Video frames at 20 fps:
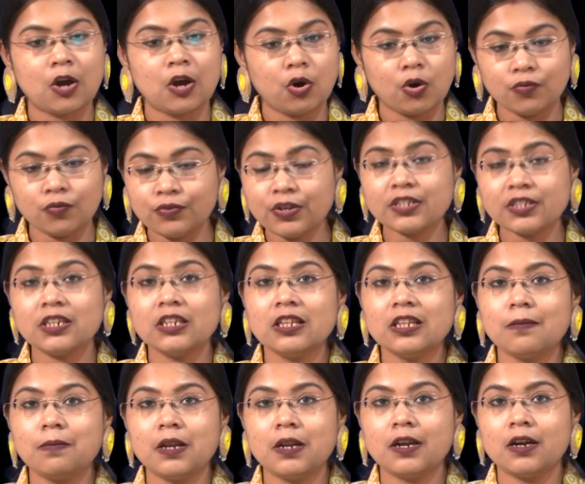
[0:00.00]
obviously the
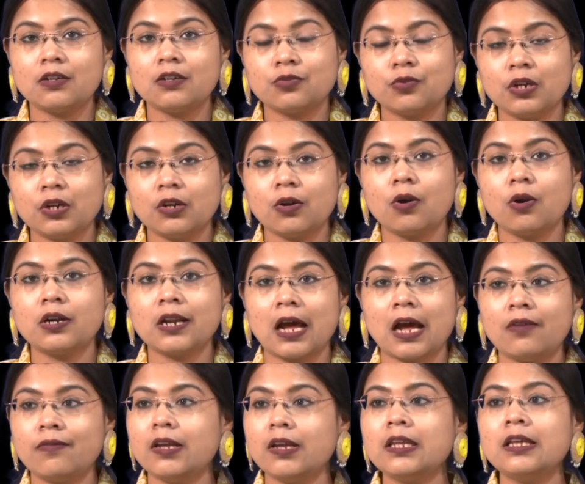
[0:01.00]
players will not
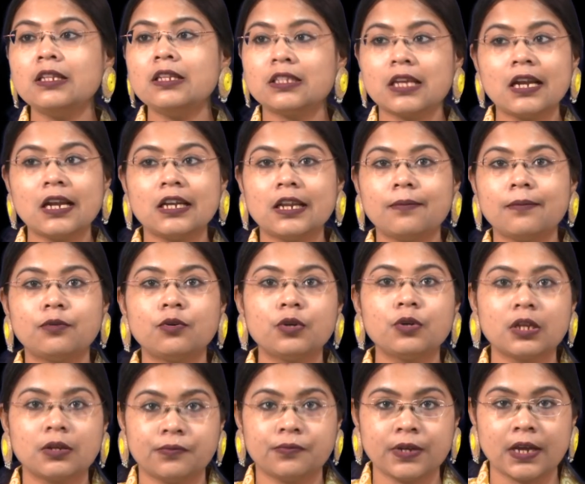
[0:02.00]
have any incentive to
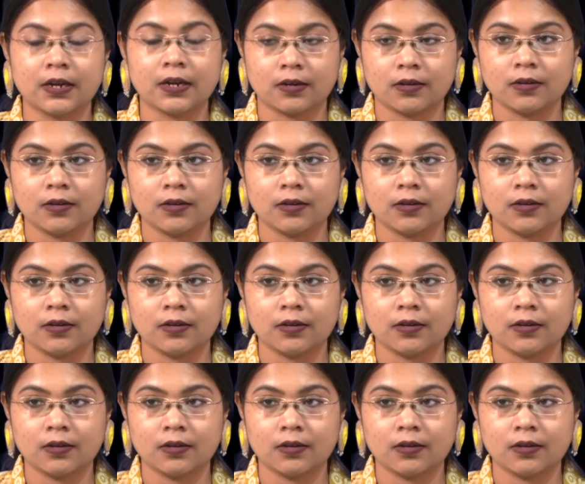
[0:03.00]
deviate,